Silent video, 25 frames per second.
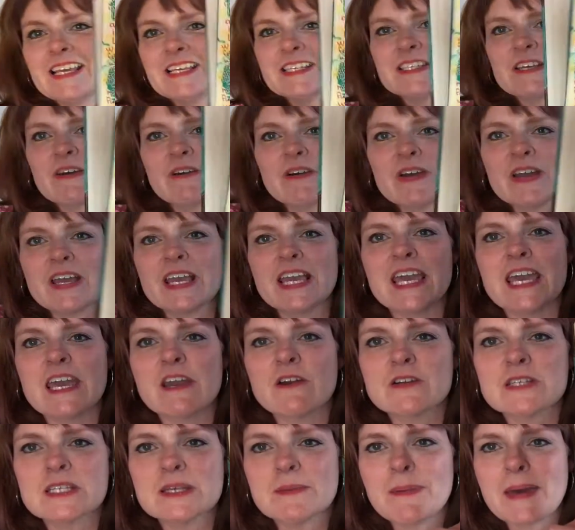So
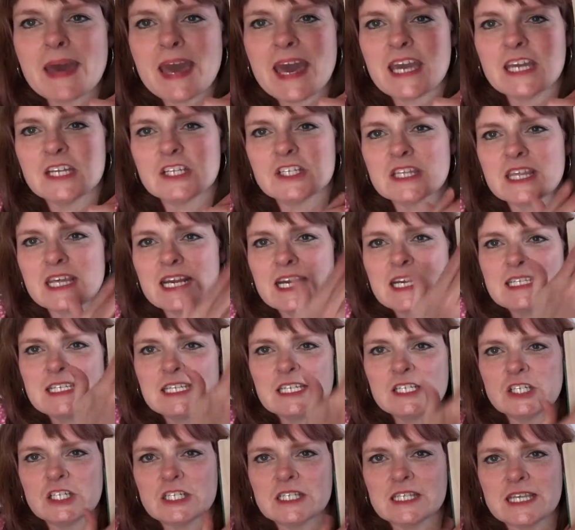here's a page that I
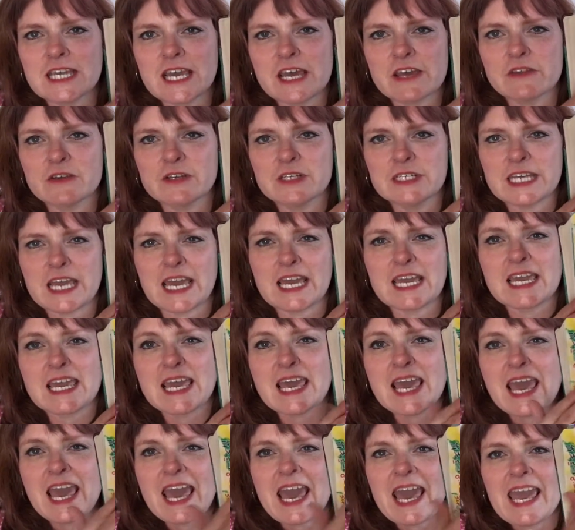did just the other day,
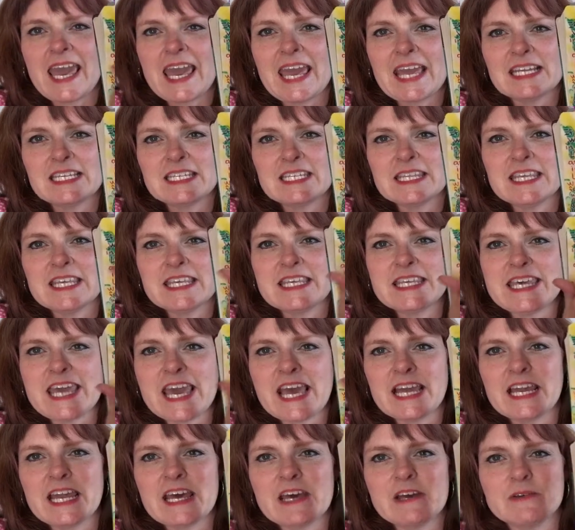and the
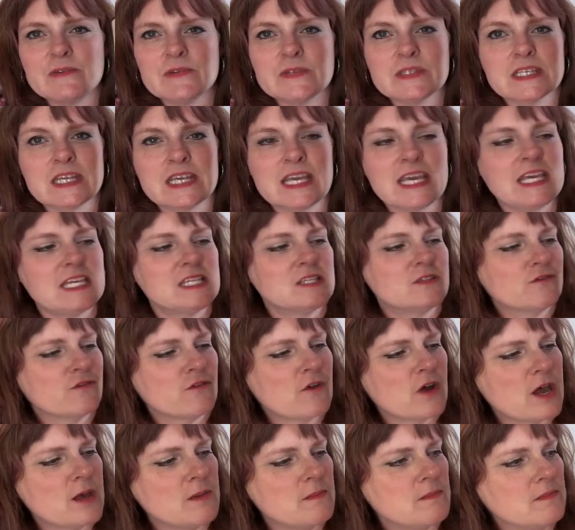yellows is
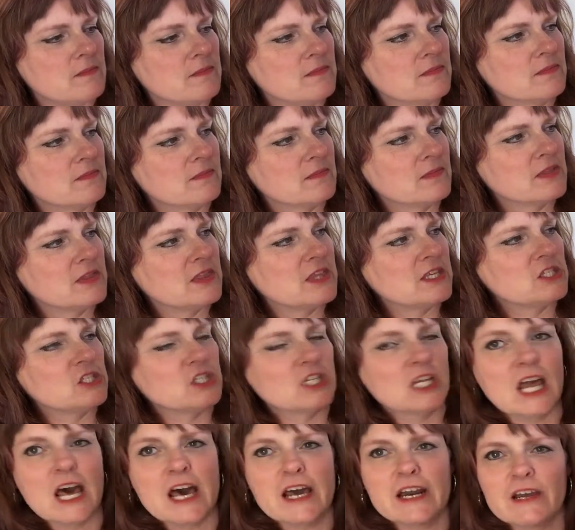from the
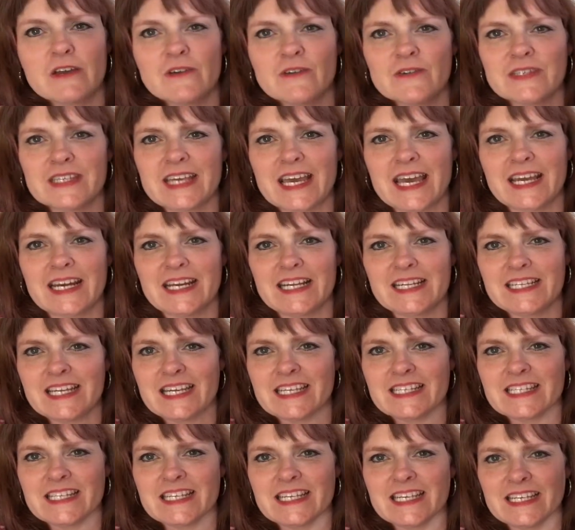gelatos, and it
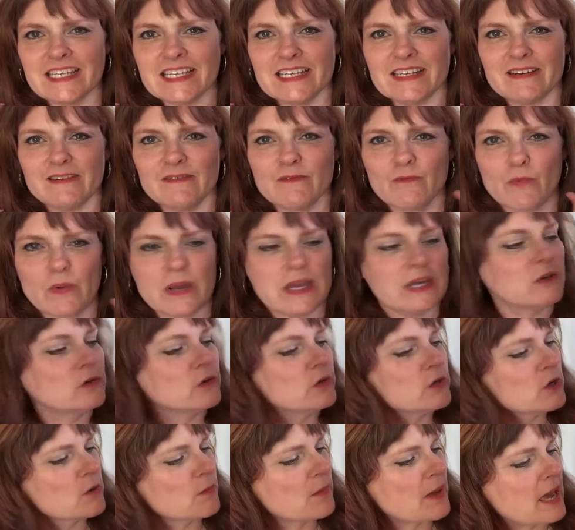doesn't
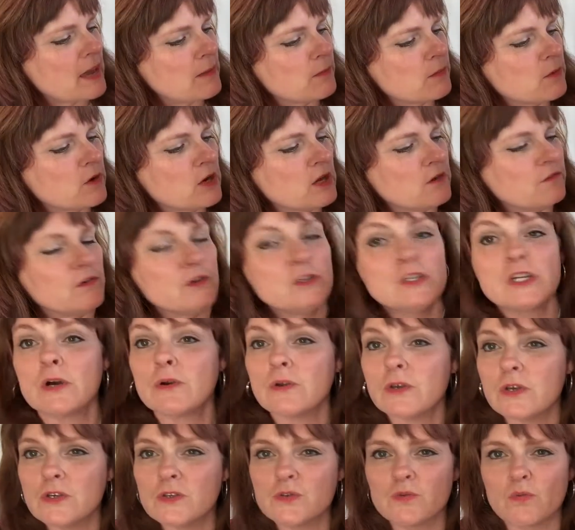wrinkle your paper if you
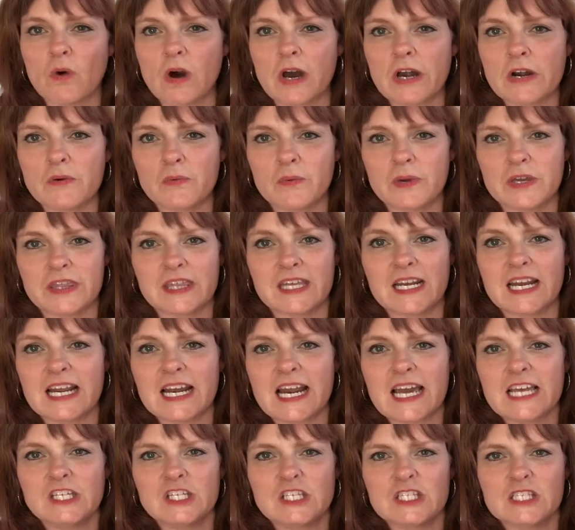don't use water with it,
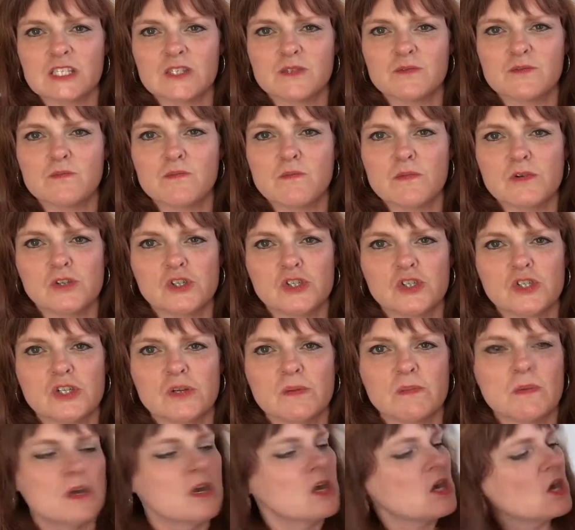and I just smushed
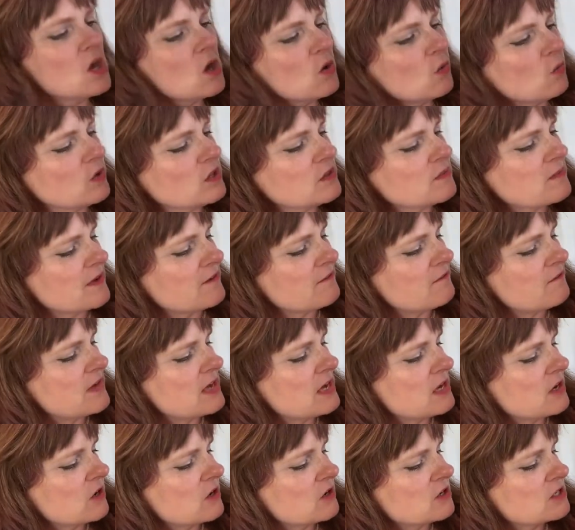them with my
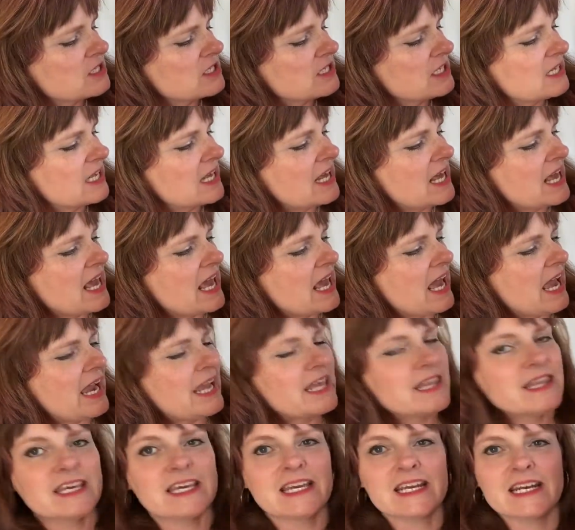fingers.
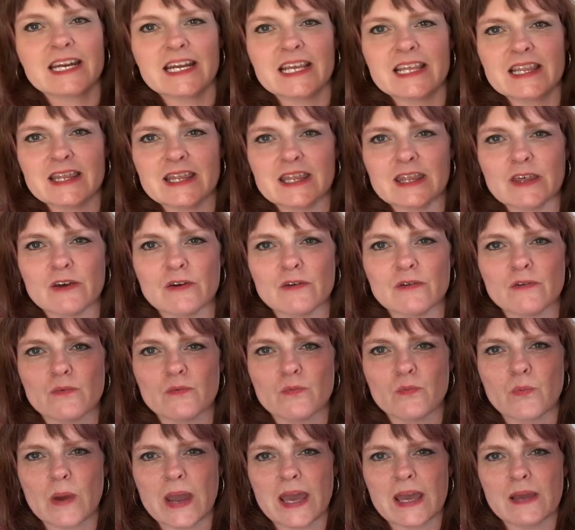And then the
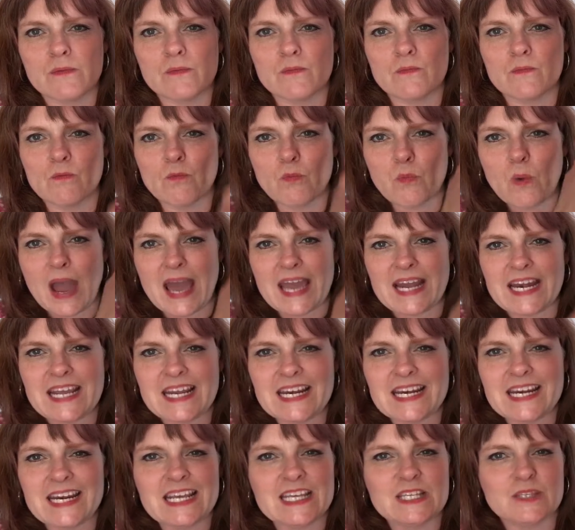red
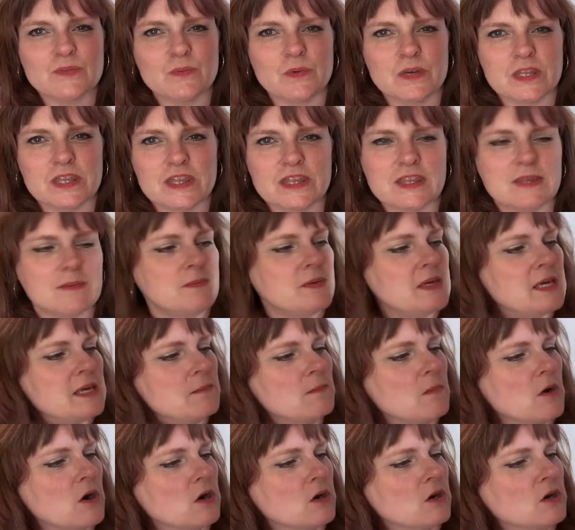writing is with the
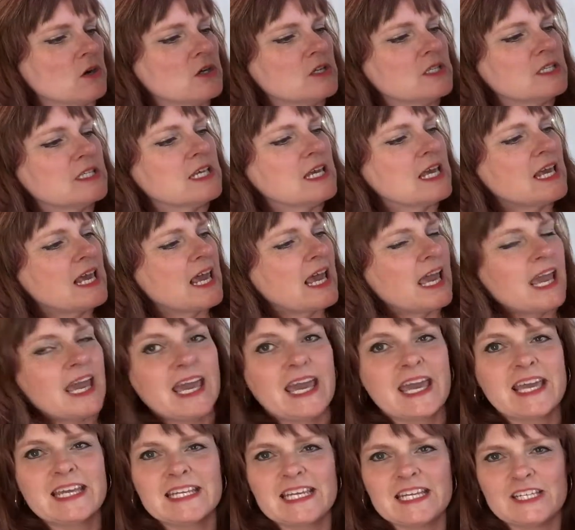Pitt markers,
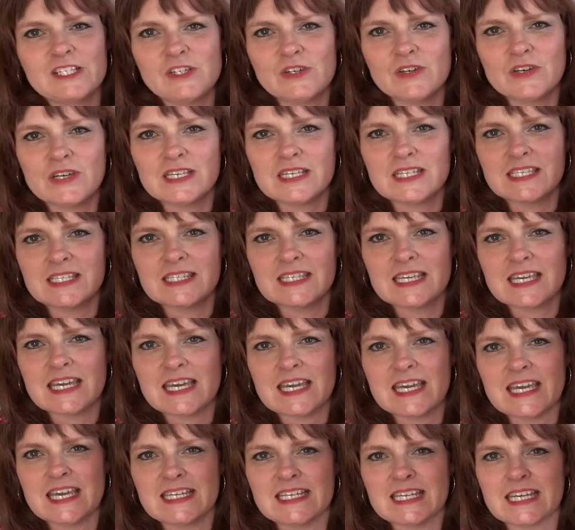and as you can
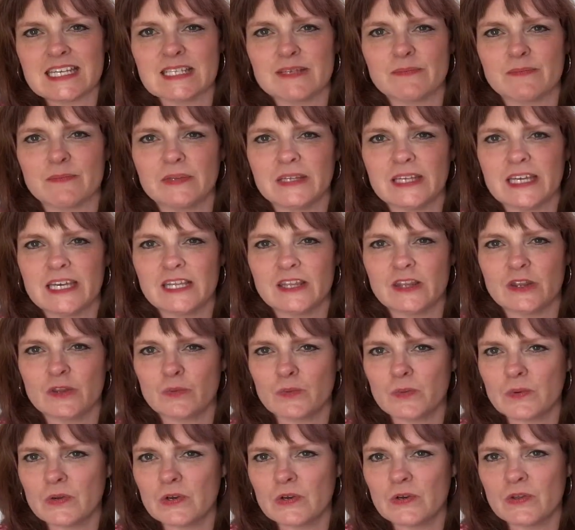see, it doesn't bleed
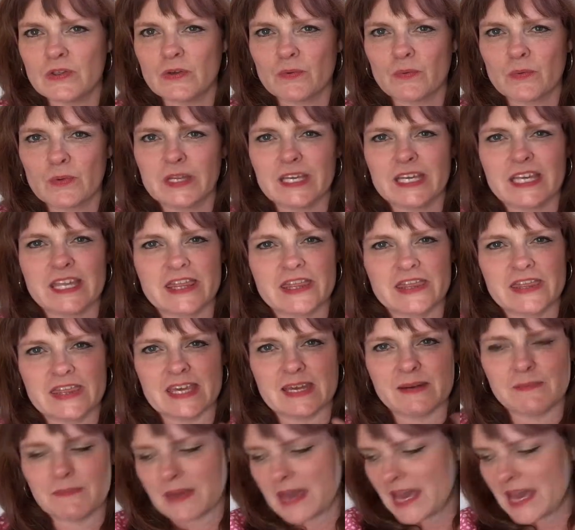through the really thin